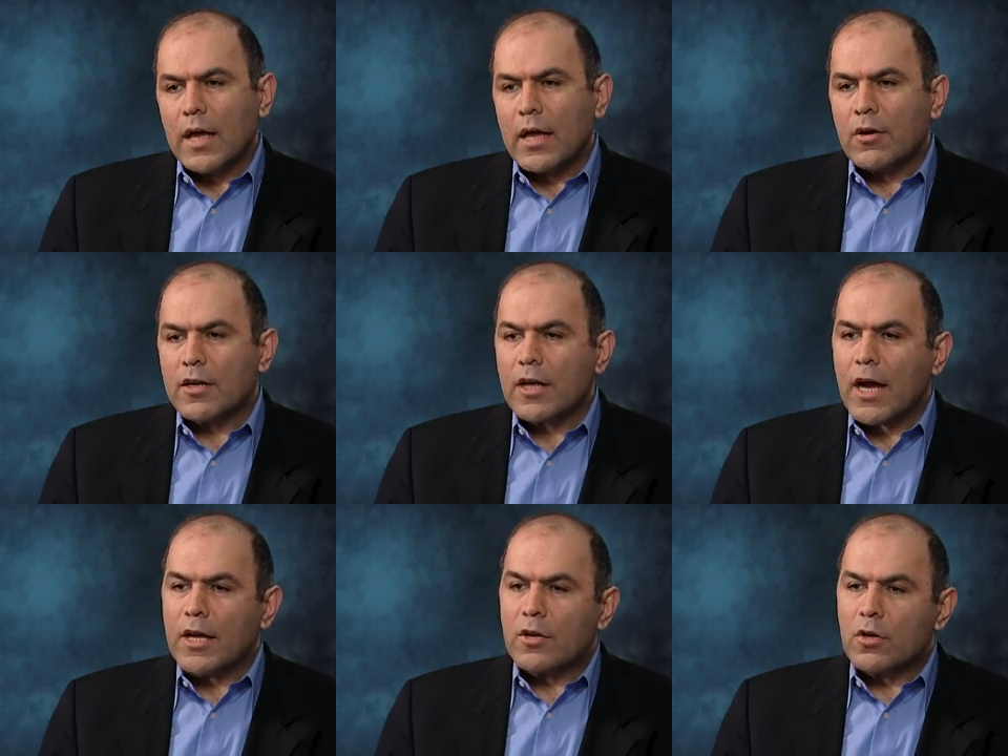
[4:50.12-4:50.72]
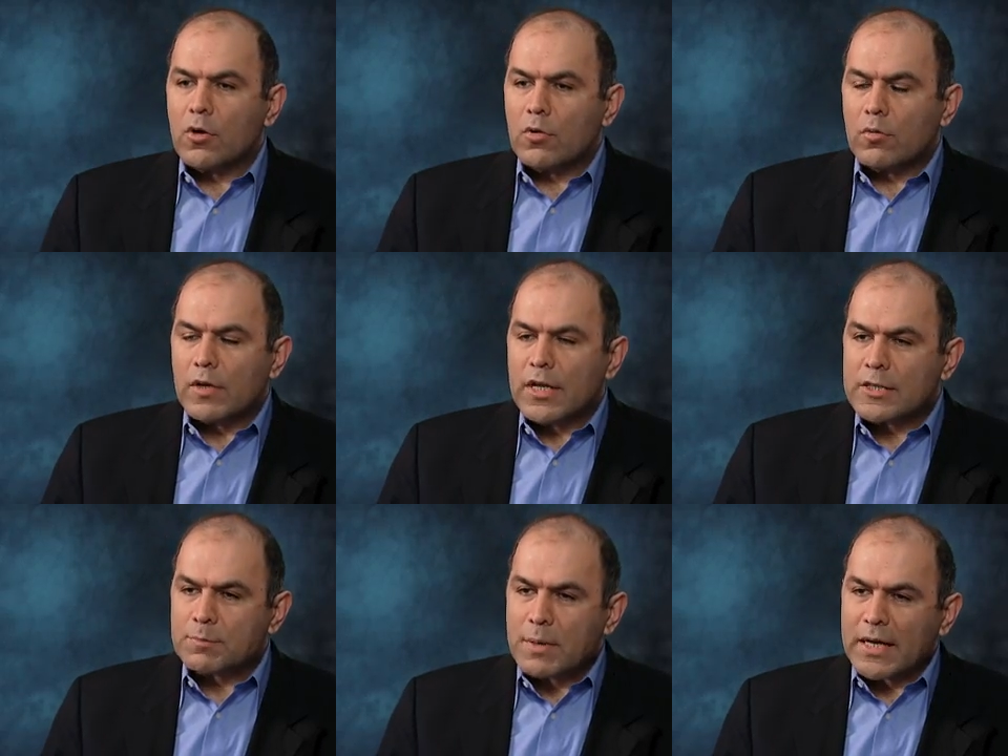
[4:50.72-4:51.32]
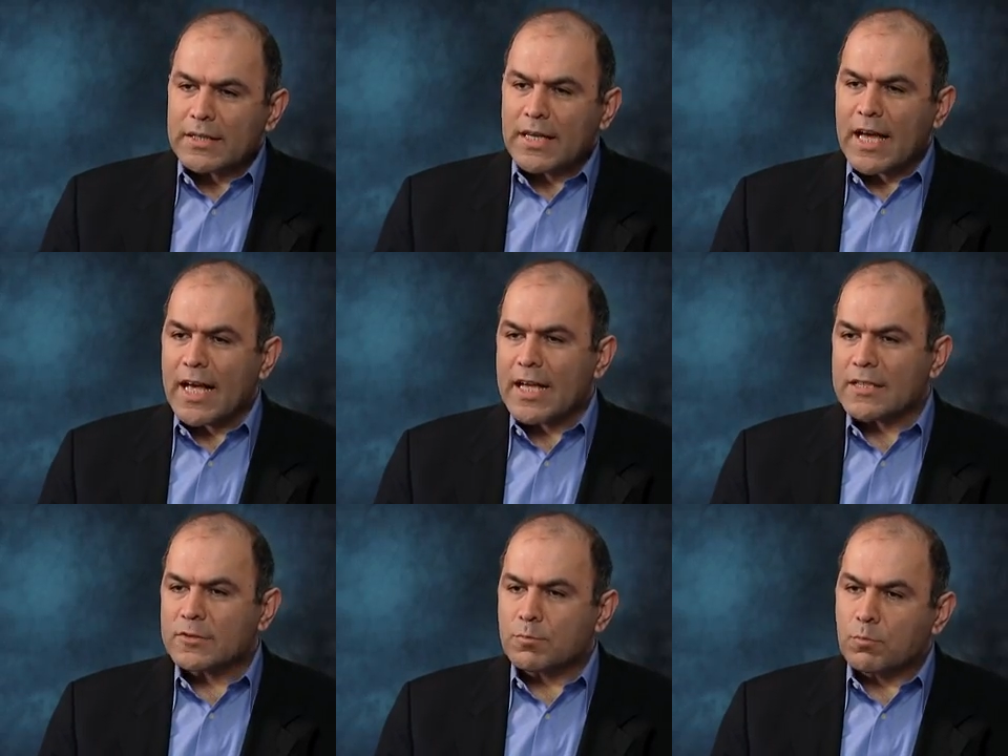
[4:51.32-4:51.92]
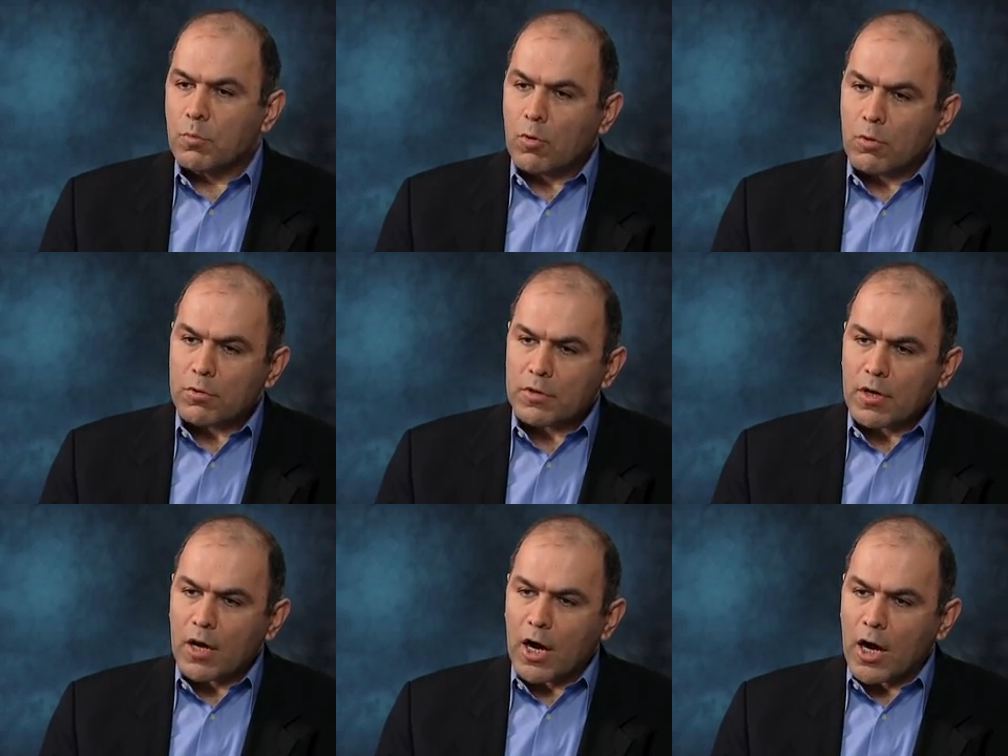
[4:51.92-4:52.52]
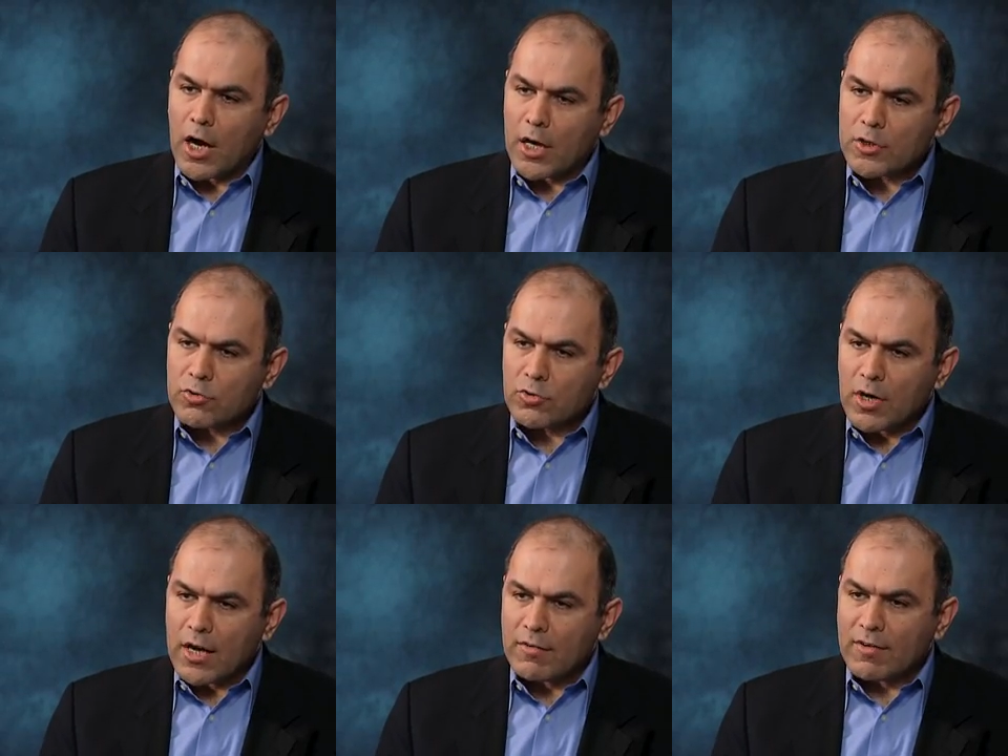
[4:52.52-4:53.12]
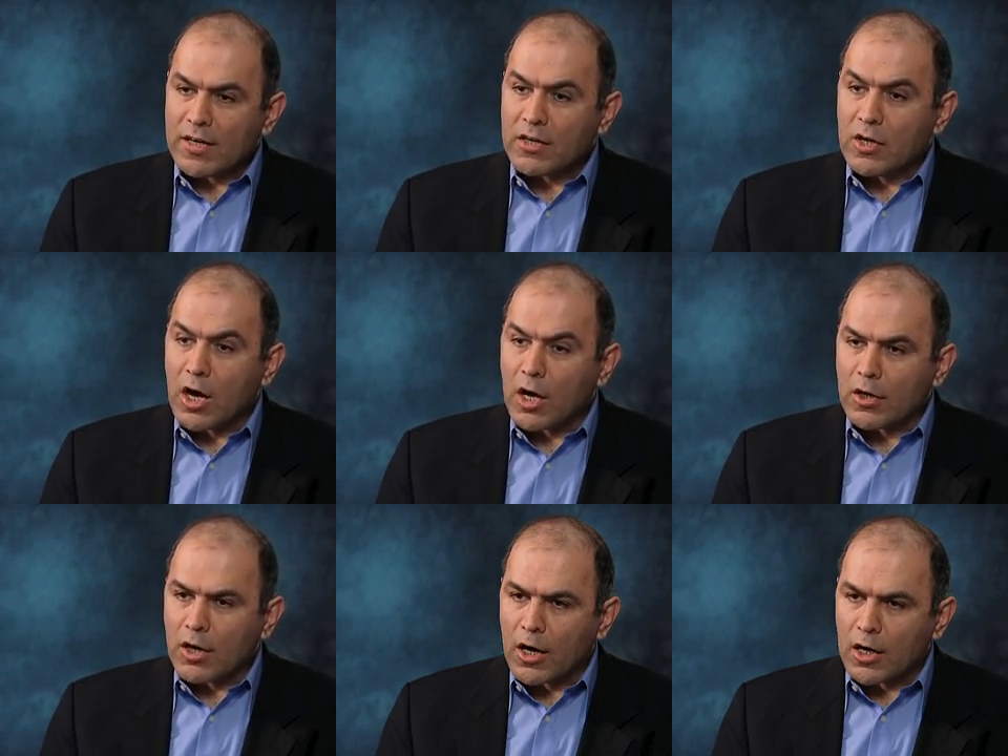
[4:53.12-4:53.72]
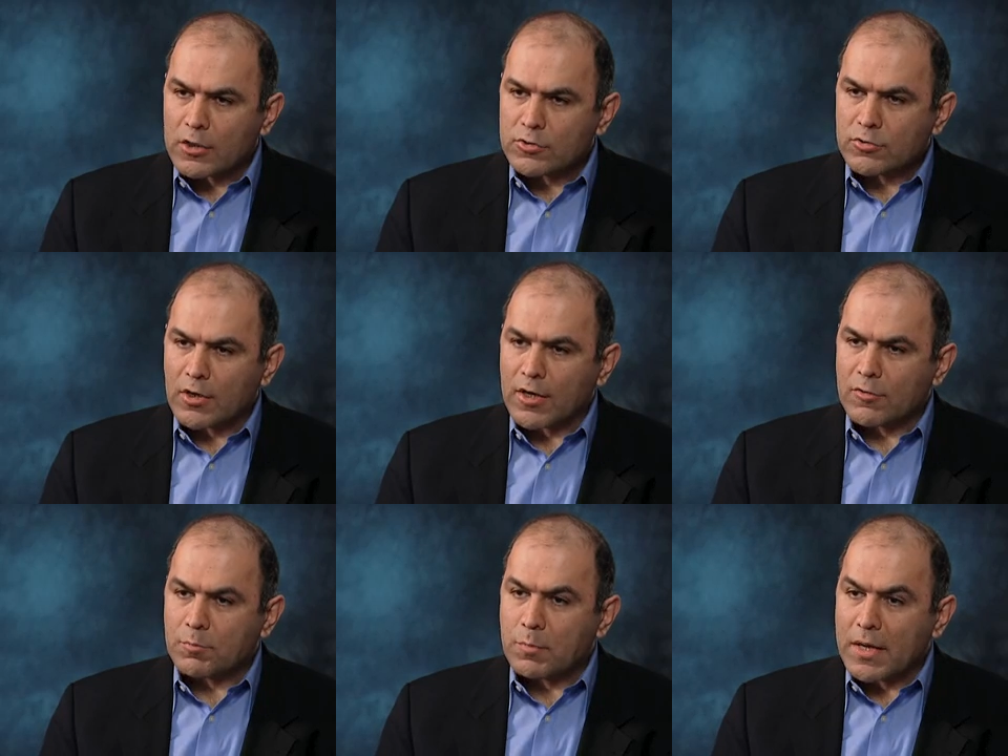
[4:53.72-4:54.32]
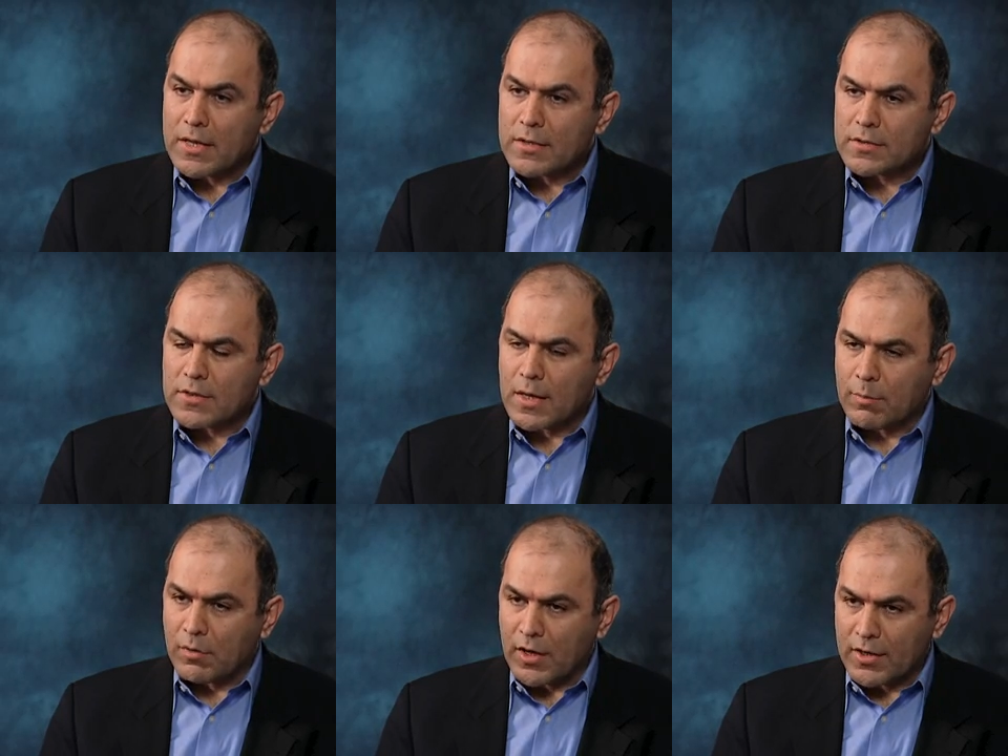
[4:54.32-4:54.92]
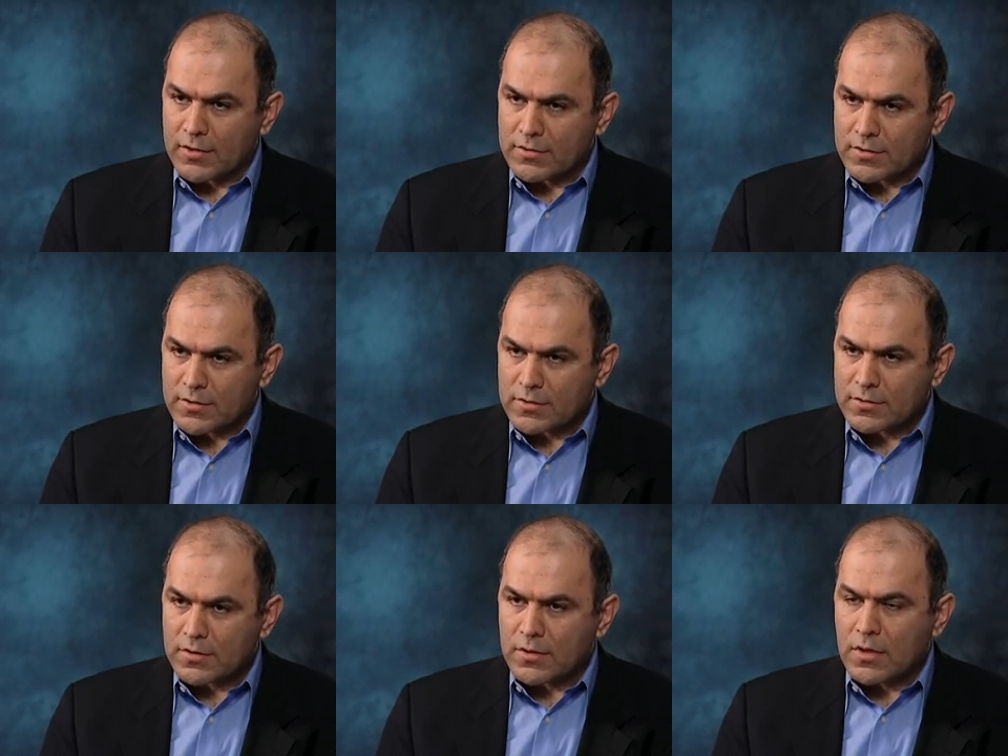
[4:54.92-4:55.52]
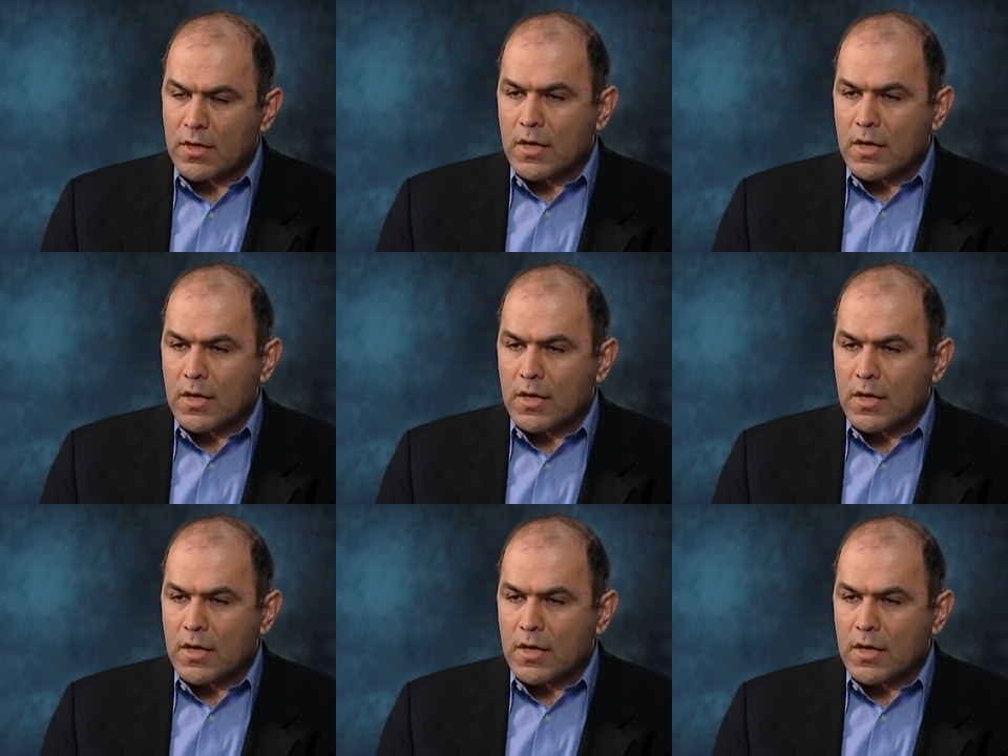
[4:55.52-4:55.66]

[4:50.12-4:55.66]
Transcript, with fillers: Eric, I know Expand has both hard drive and non-hard drive-based appliances.